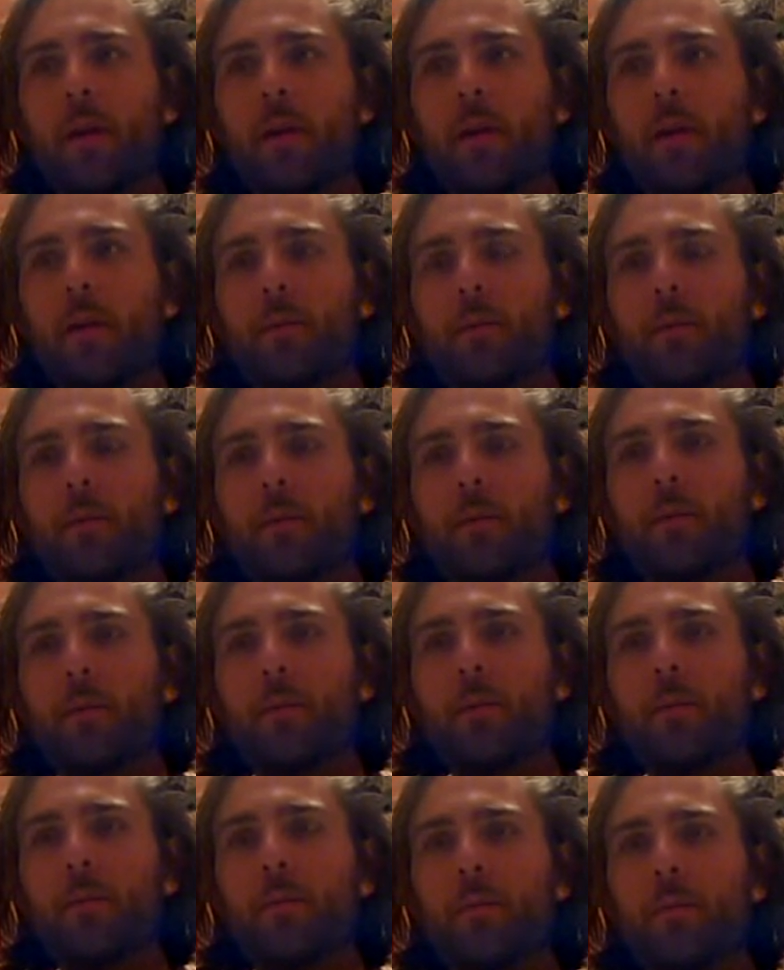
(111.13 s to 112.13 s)
Um,
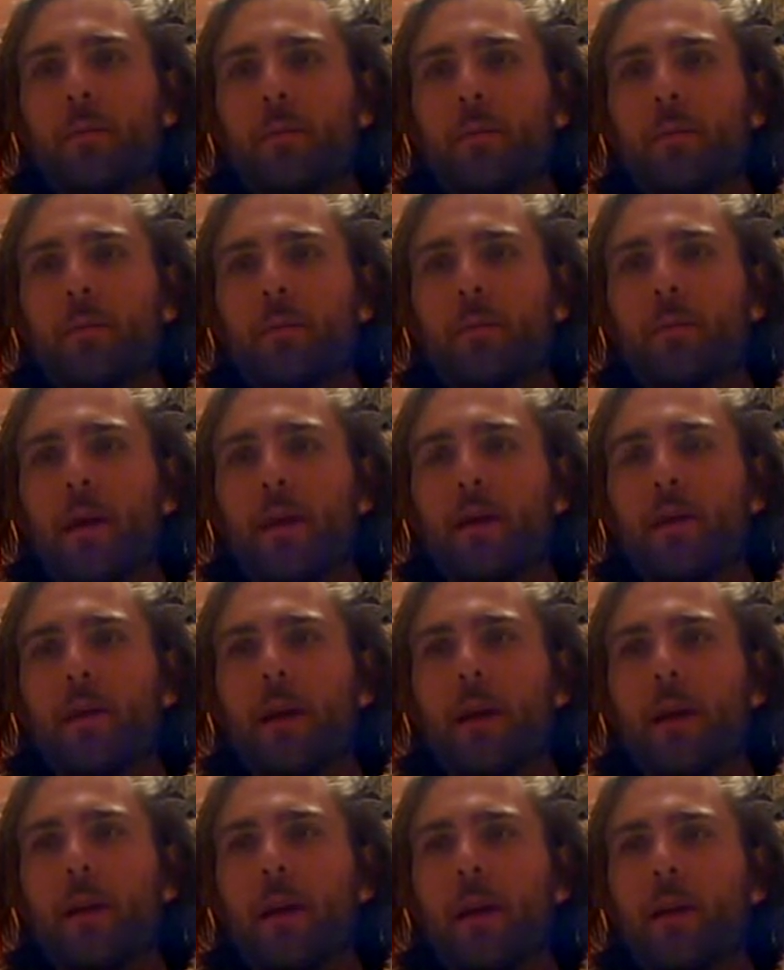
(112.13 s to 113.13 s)

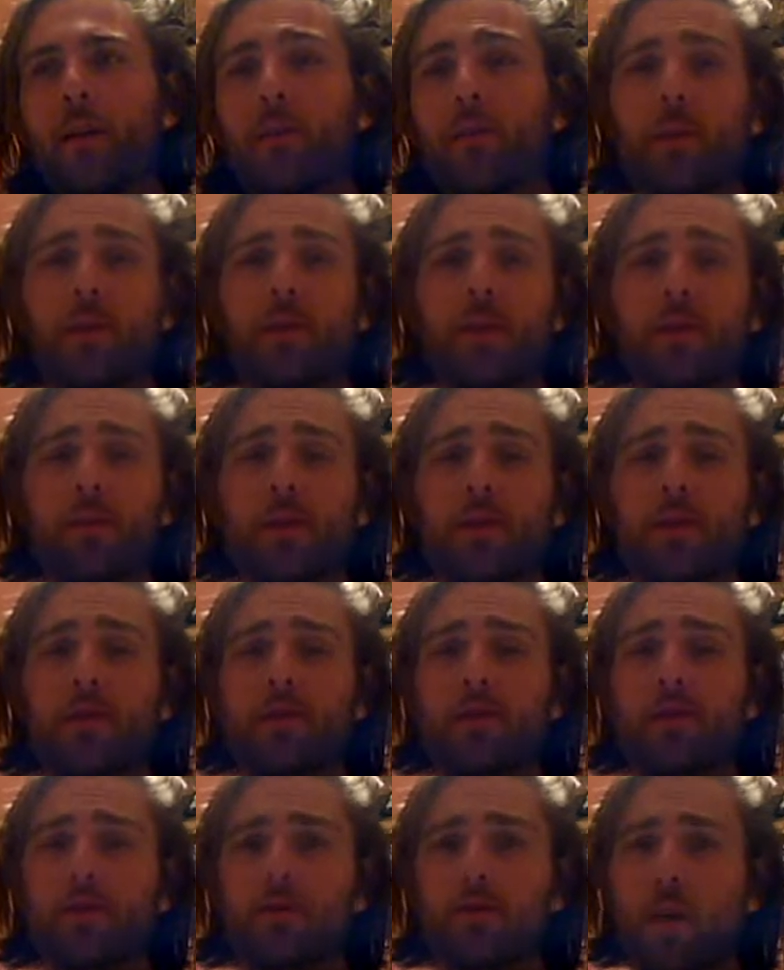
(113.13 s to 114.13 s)
Monday. I don't know. Temperatures about
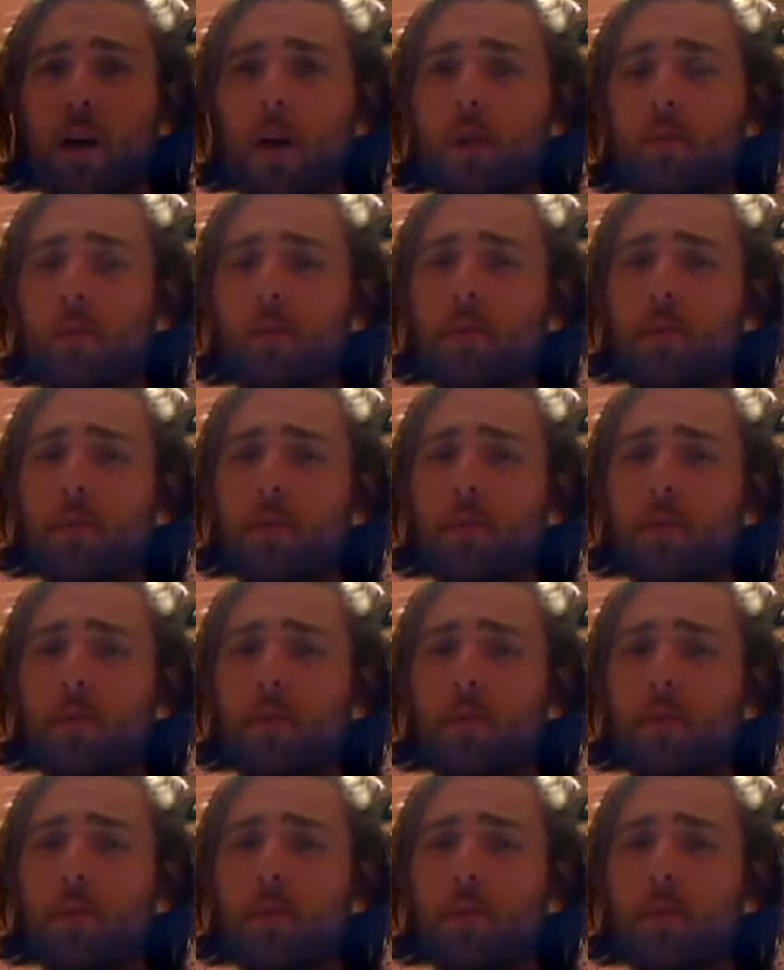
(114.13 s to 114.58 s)
to drop.